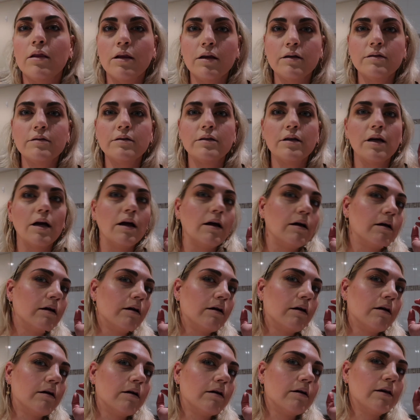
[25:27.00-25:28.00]
Just to
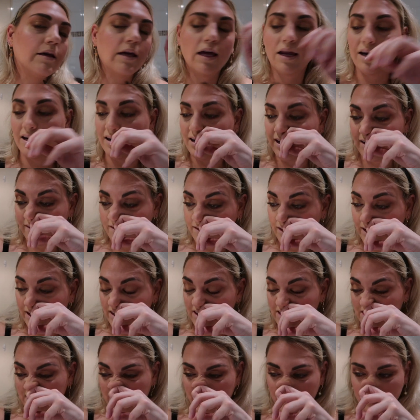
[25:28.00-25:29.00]
get a
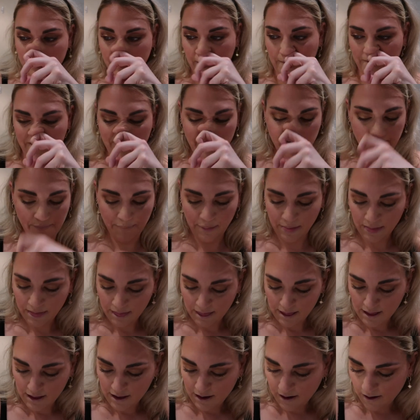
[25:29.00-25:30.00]
definition.
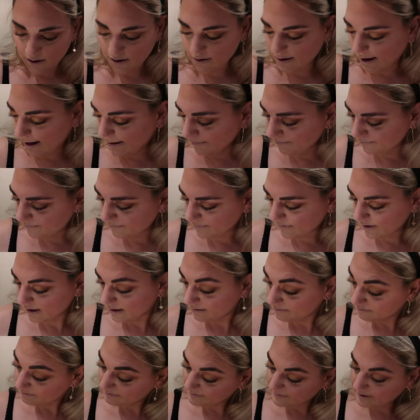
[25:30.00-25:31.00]
All right,
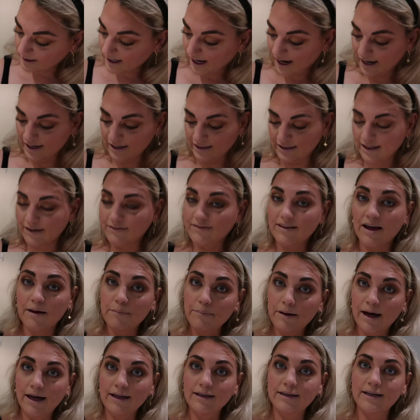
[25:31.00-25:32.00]
kind of love
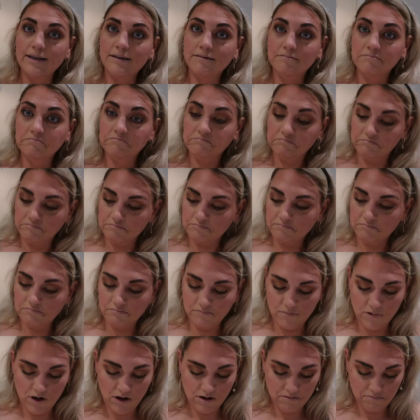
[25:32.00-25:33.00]
that palette.
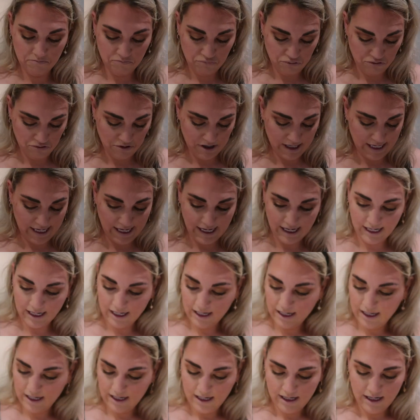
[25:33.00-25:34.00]
I'm
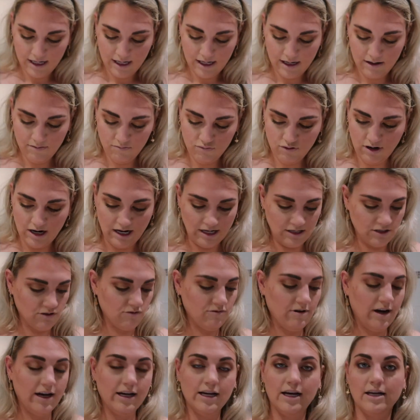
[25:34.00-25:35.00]
pretty
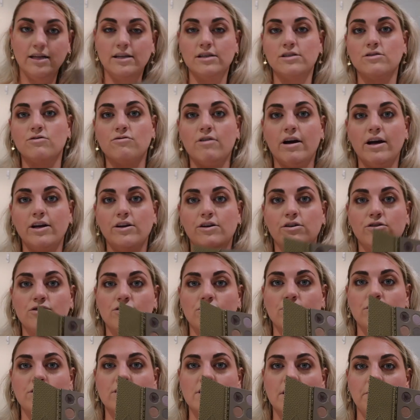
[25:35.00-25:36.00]
impressed. Great colors, great
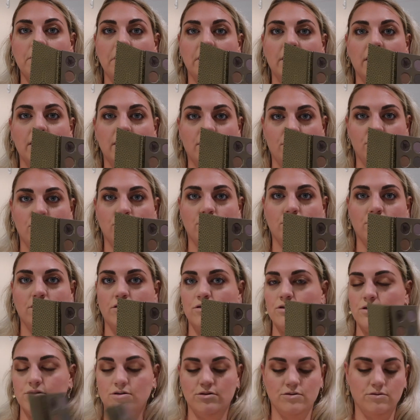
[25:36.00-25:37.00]
neutrals. I mean, like, you
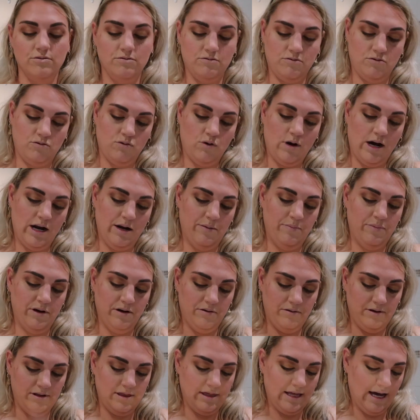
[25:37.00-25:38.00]
can do quite a
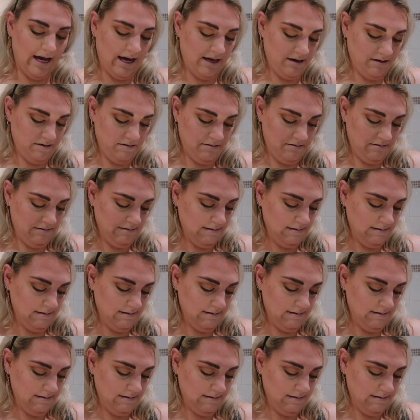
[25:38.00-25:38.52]
bit with that.